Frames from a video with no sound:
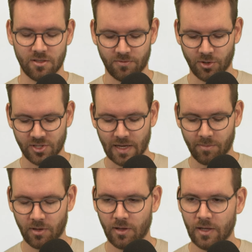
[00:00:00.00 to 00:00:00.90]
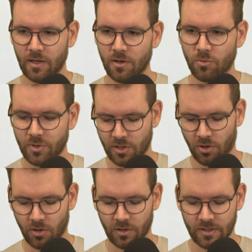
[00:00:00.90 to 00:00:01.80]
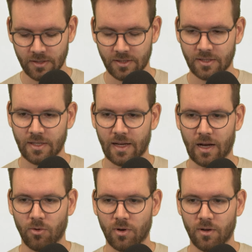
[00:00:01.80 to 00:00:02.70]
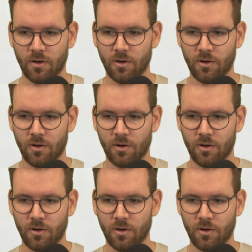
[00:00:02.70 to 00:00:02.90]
For example, we call this our